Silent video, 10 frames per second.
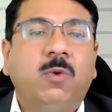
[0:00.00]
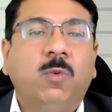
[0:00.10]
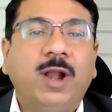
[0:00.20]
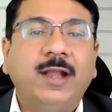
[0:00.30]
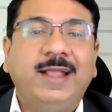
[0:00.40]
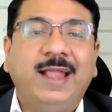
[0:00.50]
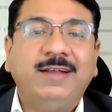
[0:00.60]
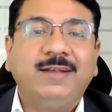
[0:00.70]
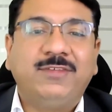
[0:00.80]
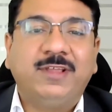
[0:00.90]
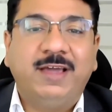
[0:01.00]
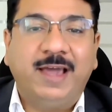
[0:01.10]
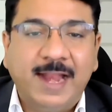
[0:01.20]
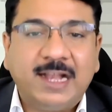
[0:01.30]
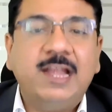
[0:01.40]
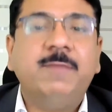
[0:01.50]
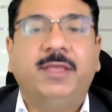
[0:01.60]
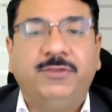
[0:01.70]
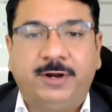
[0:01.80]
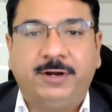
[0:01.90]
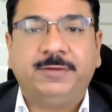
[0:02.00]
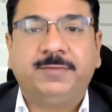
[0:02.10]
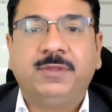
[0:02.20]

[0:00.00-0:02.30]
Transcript: What gets correctly measured,